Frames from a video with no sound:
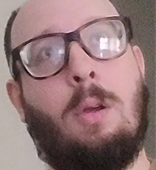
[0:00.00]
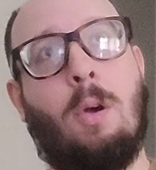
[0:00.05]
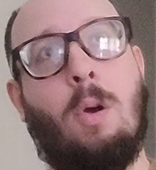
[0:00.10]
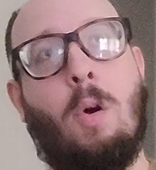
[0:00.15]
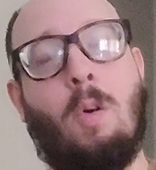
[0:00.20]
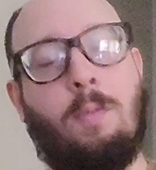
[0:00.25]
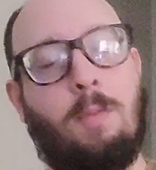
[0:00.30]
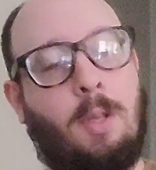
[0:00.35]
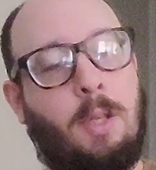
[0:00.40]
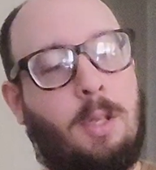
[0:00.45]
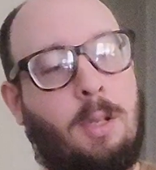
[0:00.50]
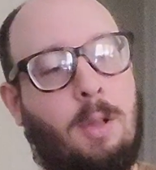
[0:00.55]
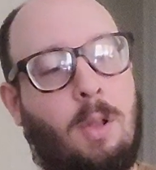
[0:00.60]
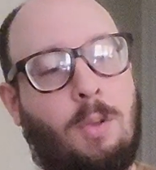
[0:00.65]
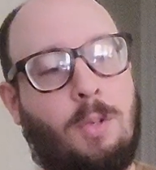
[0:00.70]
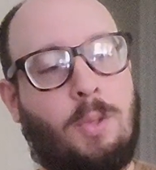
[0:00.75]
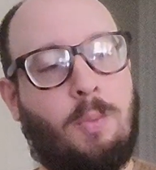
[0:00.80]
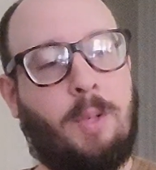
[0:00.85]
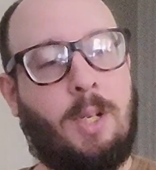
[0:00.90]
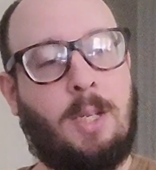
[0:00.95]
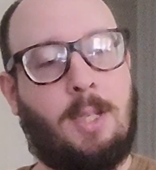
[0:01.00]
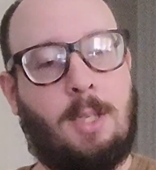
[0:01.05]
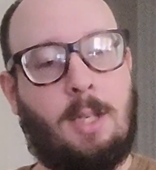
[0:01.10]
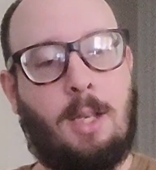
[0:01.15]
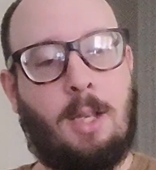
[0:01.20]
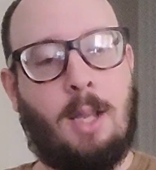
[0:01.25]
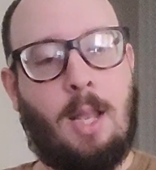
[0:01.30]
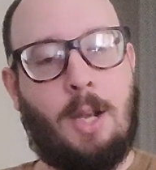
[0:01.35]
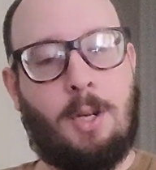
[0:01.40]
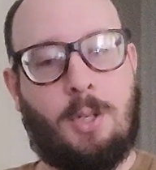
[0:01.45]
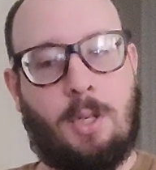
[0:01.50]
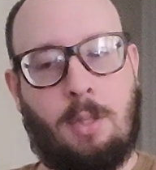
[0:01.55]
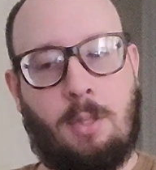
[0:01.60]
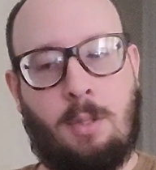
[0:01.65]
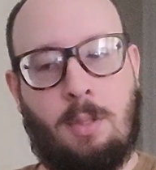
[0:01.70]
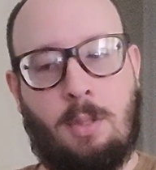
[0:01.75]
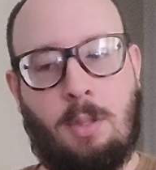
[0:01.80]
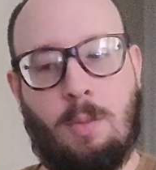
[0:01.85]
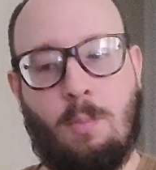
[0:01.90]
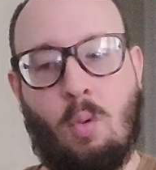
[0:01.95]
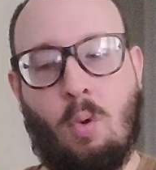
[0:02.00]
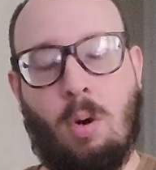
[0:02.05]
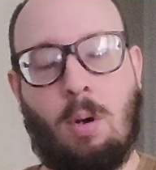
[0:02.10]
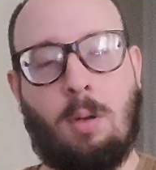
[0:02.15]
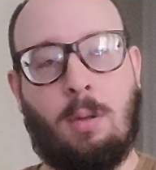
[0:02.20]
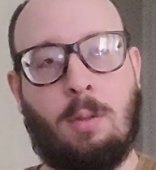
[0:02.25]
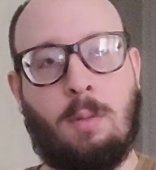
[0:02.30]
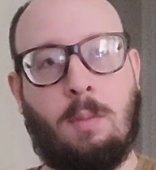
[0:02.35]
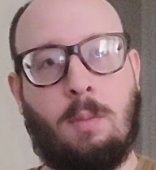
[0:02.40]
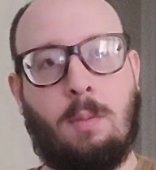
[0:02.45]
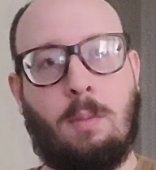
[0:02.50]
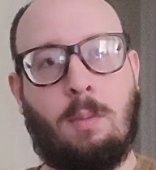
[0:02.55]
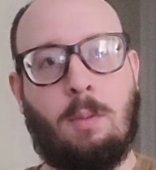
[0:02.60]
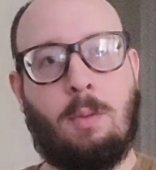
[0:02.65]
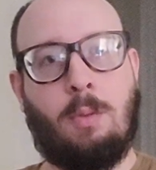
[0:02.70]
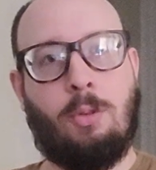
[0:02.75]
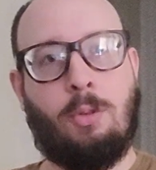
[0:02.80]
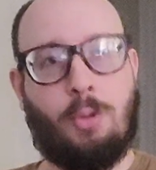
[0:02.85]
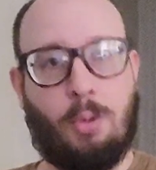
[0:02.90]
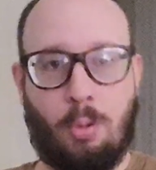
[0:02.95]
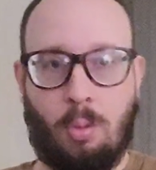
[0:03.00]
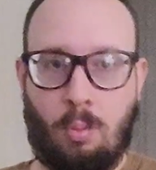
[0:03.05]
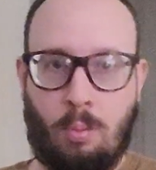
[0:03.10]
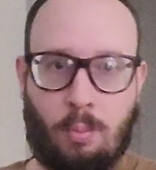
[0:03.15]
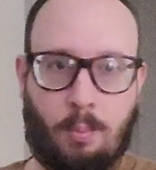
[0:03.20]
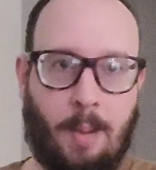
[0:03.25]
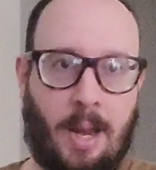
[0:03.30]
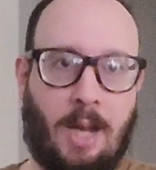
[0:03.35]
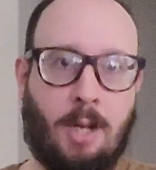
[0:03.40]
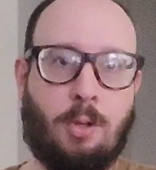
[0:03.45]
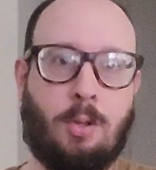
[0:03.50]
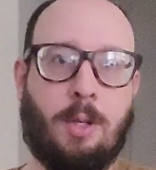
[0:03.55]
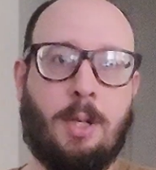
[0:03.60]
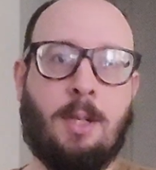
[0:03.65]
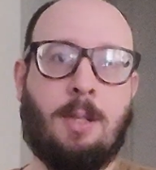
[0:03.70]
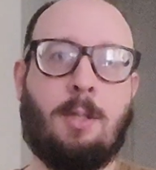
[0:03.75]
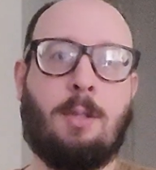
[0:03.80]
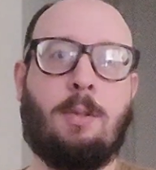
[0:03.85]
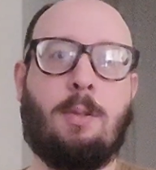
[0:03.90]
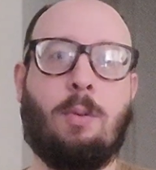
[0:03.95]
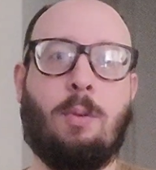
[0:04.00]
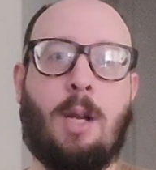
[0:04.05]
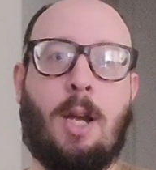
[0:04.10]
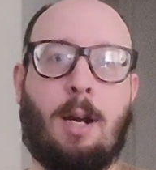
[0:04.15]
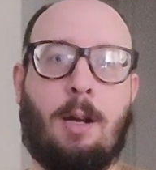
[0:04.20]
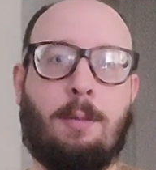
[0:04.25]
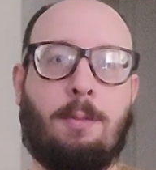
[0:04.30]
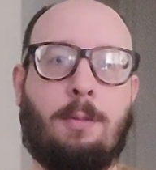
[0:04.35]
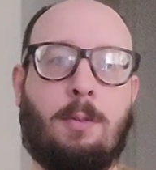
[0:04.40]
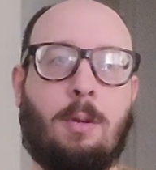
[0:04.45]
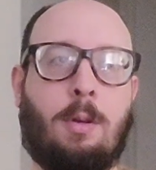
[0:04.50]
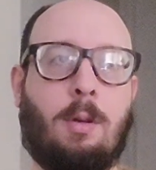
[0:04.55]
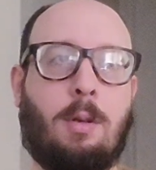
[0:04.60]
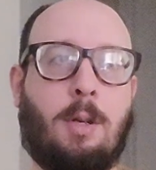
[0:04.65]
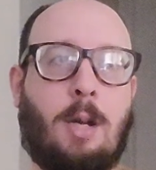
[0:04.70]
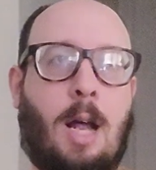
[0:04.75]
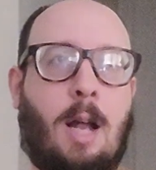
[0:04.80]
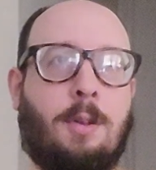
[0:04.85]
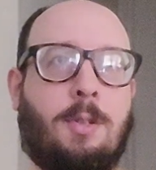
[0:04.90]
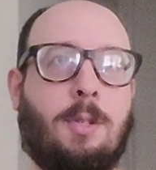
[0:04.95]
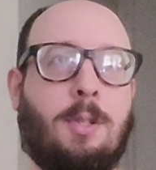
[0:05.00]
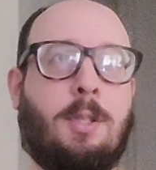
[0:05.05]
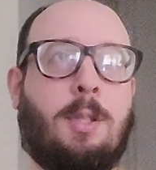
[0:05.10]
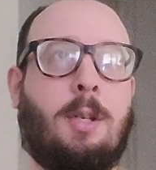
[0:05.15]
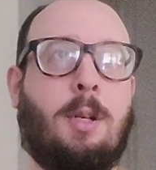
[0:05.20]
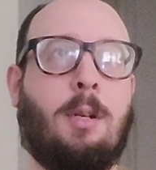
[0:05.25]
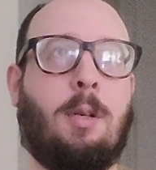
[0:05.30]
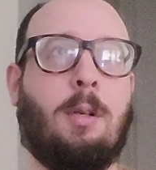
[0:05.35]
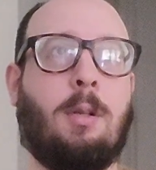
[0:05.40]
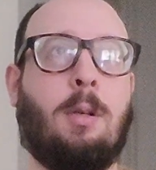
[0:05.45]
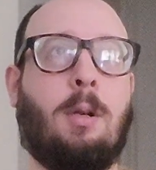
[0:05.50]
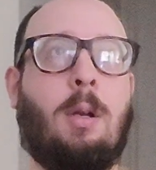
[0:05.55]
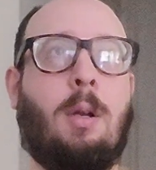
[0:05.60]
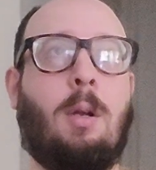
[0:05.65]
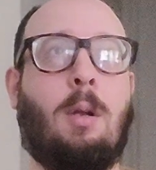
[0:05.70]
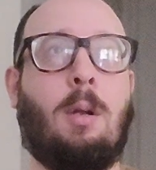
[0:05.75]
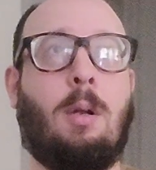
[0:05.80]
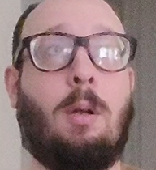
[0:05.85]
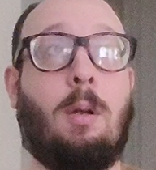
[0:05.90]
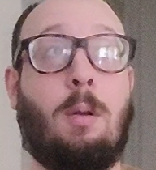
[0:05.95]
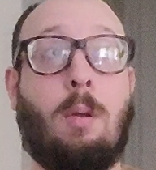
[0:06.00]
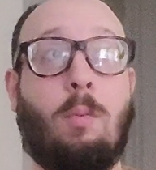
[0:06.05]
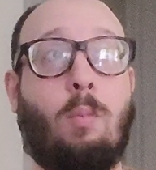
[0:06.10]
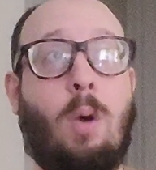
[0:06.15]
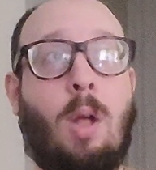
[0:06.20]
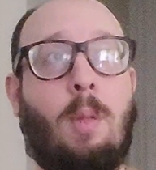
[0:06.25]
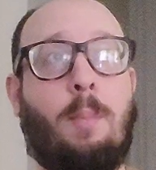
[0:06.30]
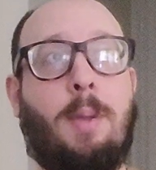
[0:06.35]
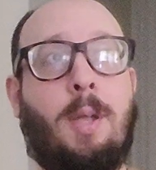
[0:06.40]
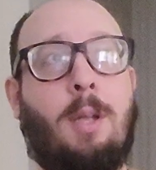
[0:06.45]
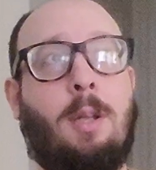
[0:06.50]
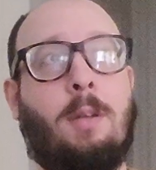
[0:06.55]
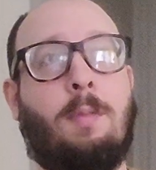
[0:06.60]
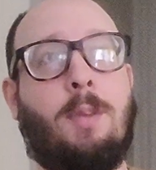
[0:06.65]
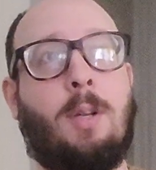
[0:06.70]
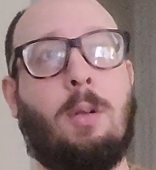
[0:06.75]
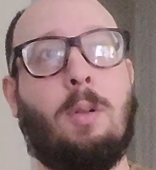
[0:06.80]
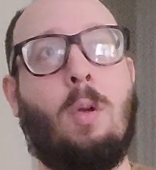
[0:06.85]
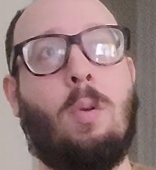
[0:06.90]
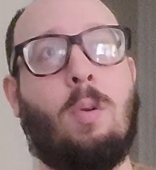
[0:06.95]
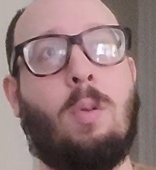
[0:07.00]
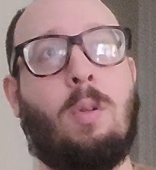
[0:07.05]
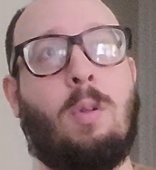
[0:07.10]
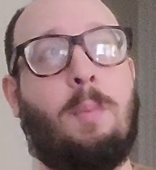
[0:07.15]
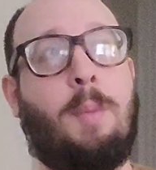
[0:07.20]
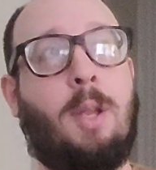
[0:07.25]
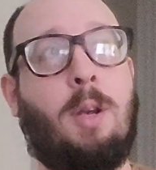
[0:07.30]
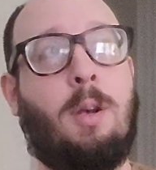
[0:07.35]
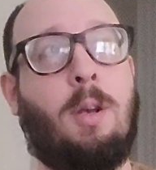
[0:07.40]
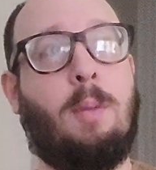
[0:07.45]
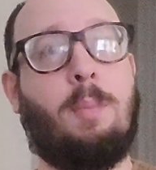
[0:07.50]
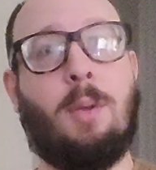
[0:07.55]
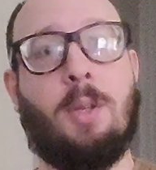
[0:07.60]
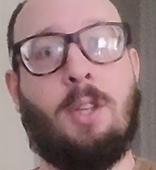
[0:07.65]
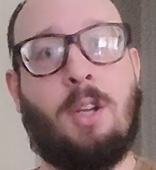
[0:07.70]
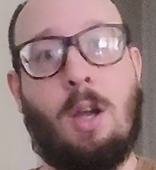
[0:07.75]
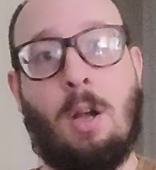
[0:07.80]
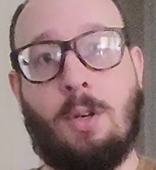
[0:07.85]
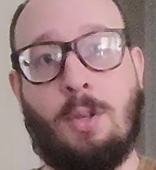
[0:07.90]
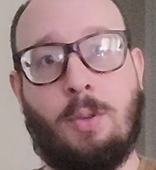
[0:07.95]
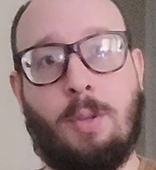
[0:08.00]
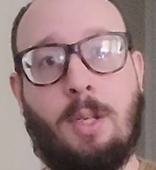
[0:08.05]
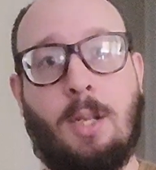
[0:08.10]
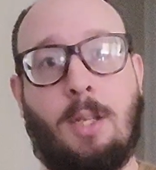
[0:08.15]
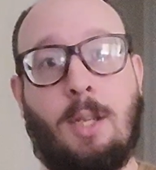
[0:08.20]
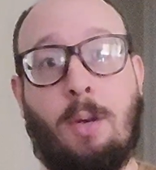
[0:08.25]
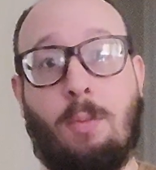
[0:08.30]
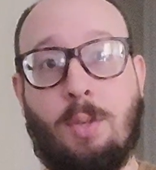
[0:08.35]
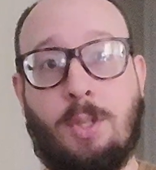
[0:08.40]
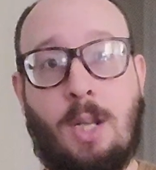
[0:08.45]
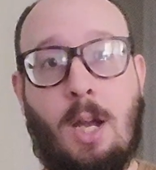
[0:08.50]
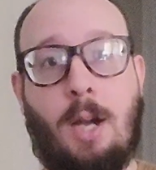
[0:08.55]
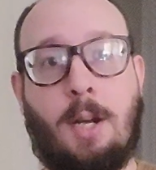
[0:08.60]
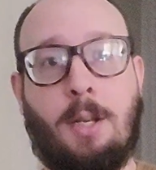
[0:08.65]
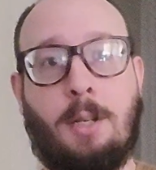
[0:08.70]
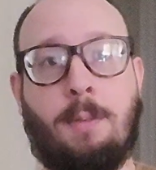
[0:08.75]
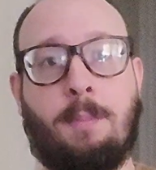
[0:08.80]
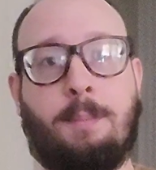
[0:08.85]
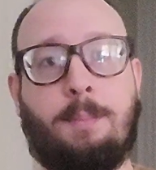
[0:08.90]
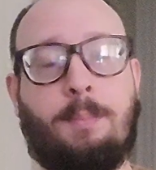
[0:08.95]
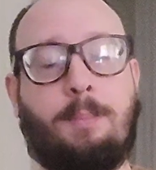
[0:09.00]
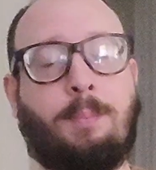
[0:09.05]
Hopefully, the closer we get to the election, the more true patriots who care for not just their well being of their local community, but the country that they reside in